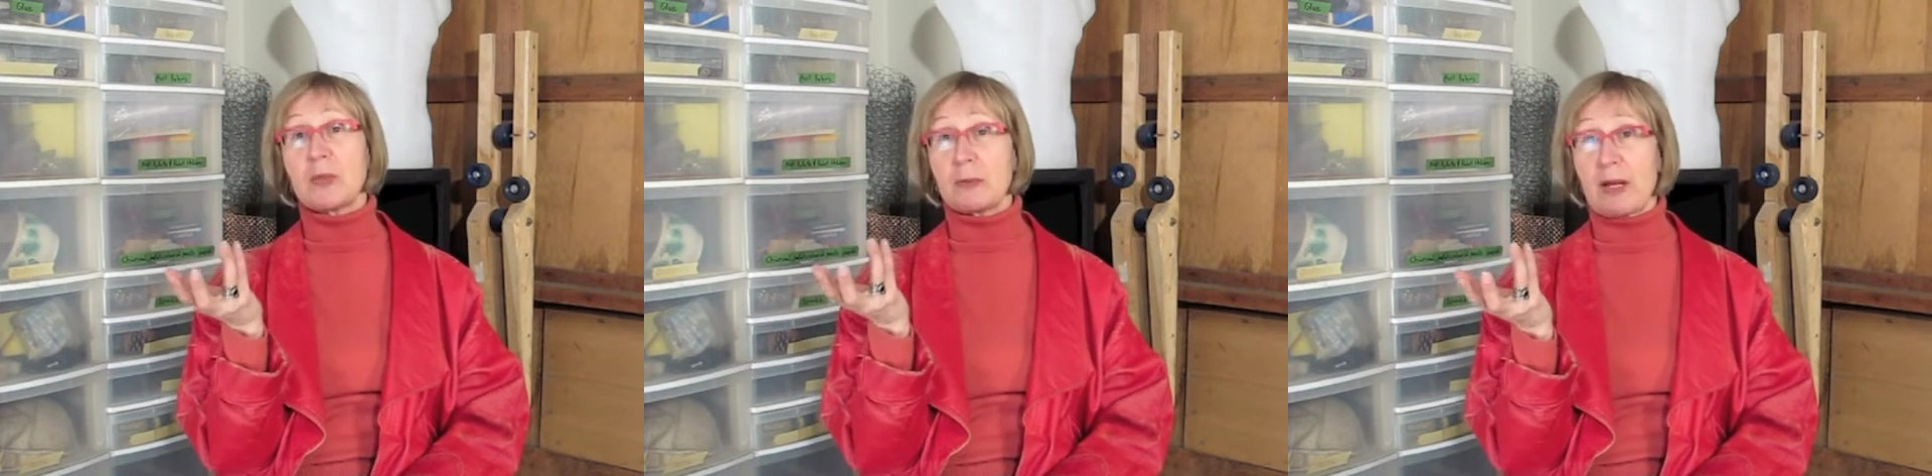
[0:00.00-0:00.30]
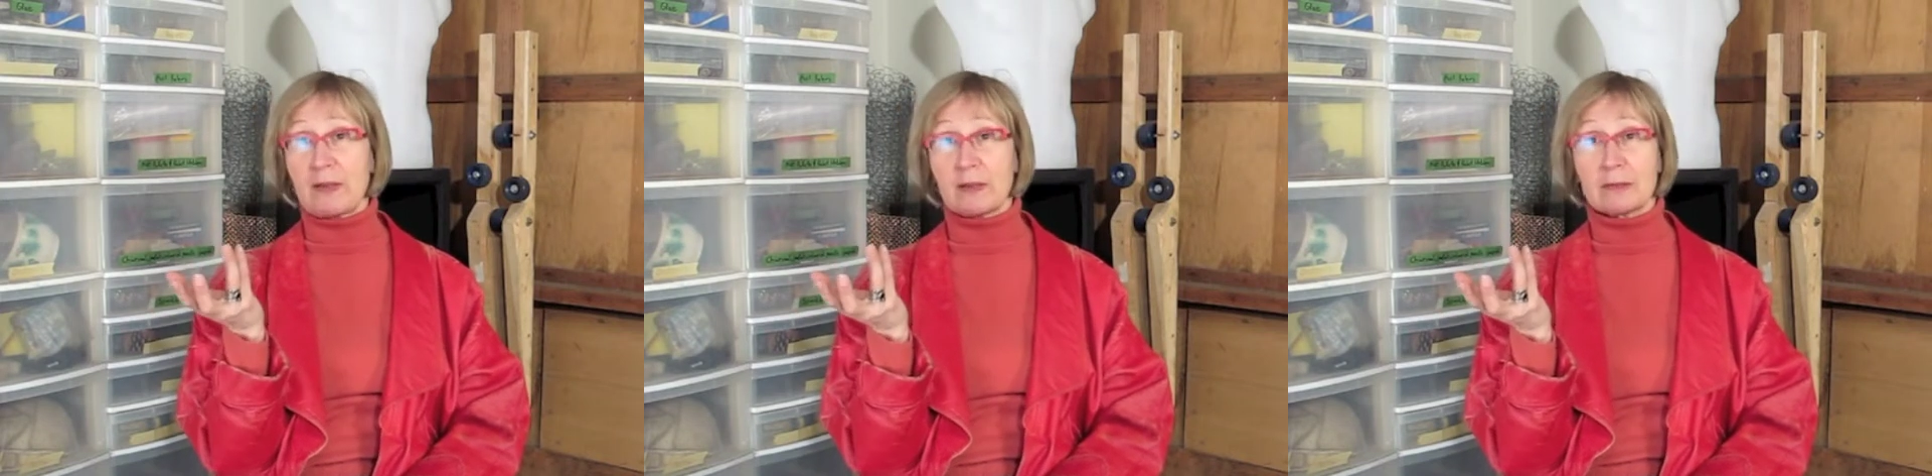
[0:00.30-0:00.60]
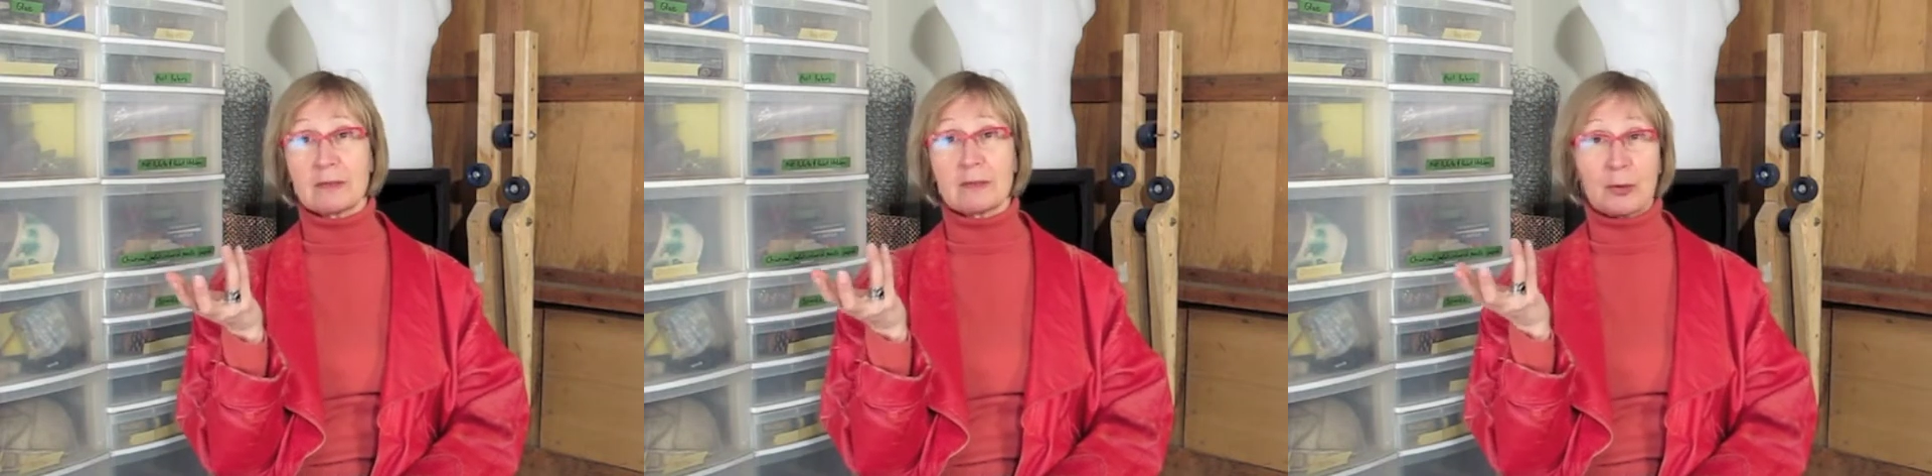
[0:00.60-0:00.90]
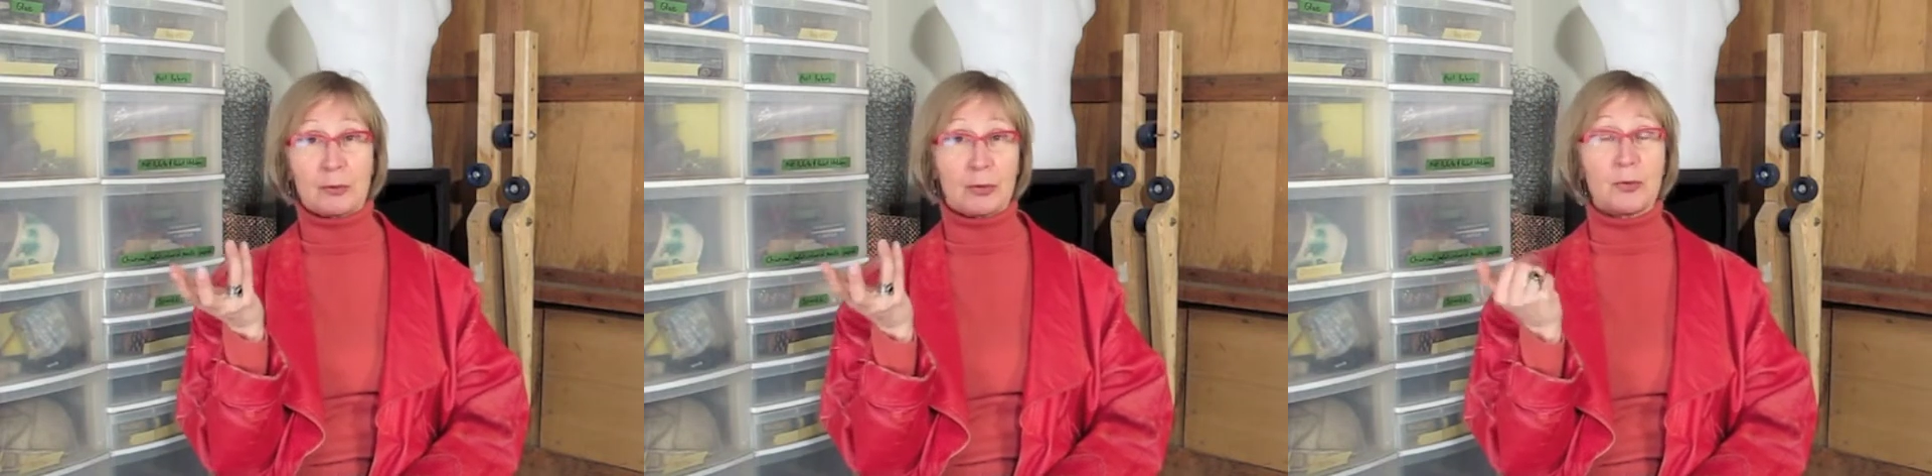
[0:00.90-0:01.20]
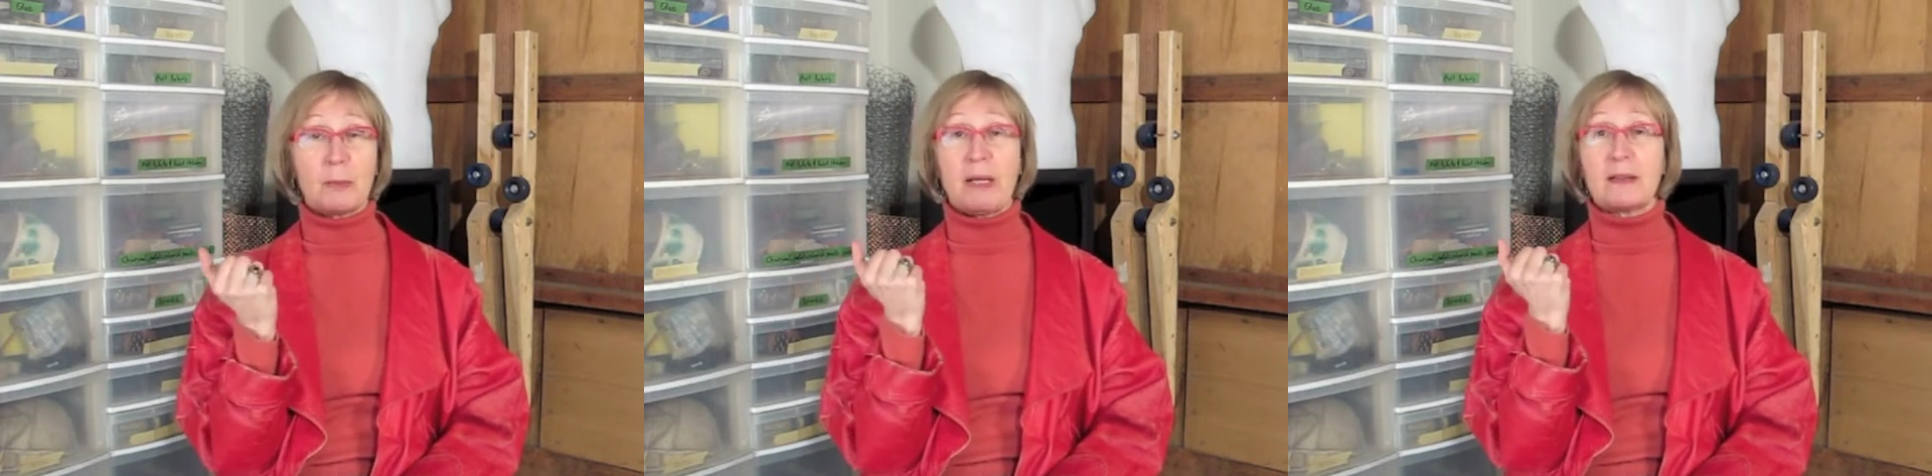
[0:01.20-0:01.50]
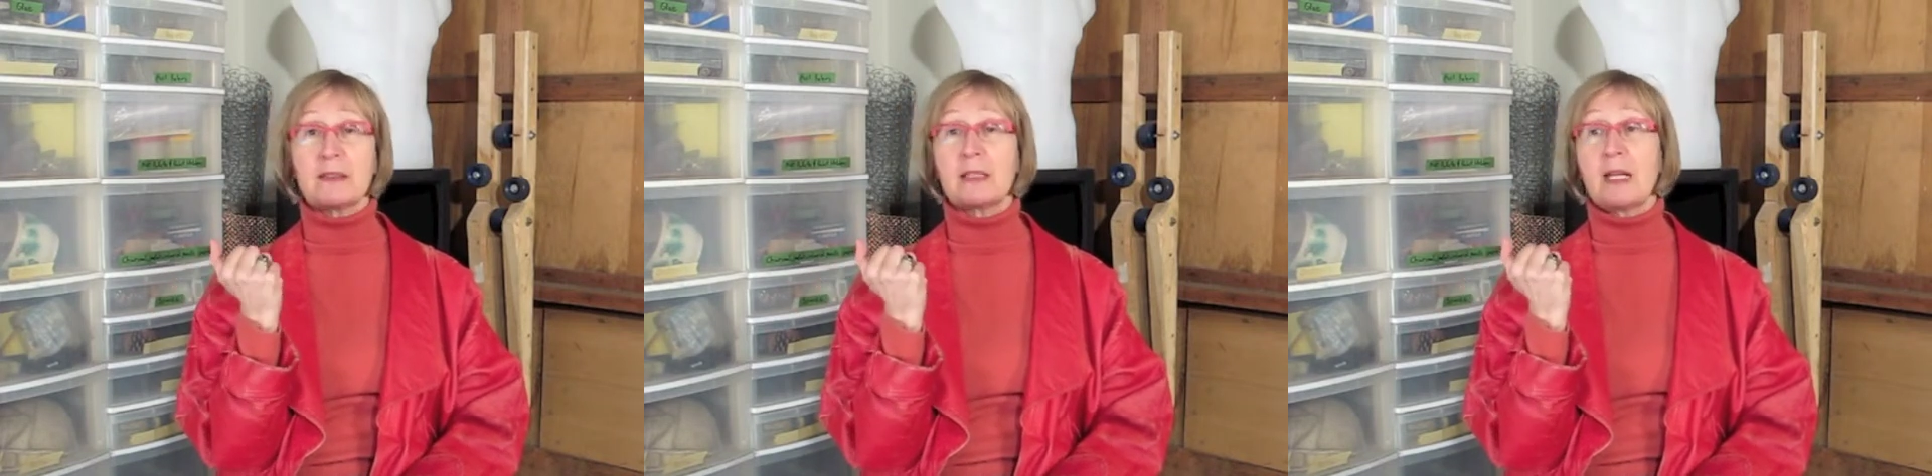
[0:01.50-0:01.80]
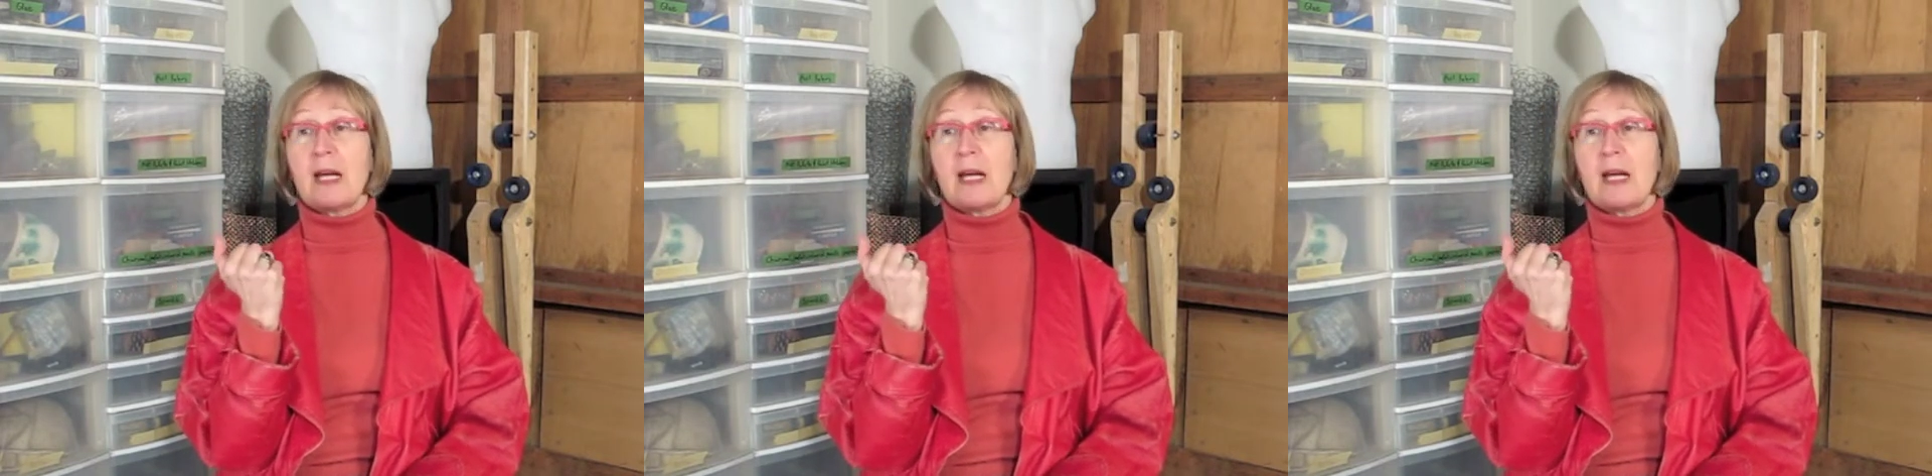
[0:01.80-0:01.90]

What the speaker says: be rather crude about it.